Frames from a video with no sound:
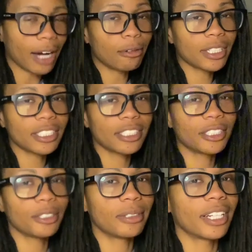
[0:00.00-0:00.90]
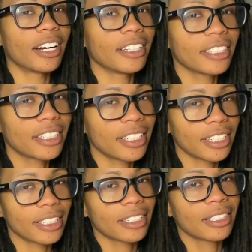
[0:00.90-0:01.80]
I wanted to do an
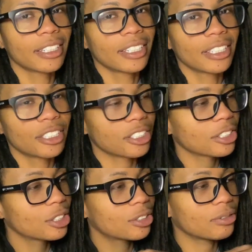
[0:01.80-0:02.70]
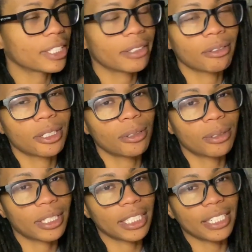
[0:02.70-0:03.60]
uncut, just straight
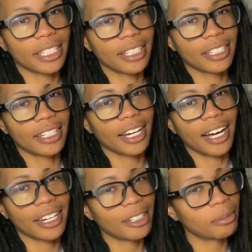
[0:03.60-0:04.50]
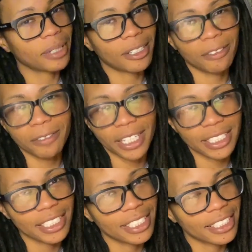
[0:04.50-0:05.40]
recording. I hope I don't
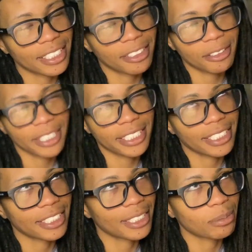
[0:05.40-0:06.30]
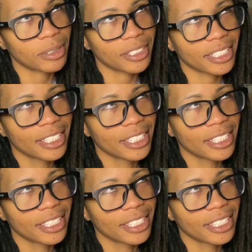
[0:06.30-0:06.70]
find anything crazy in this book.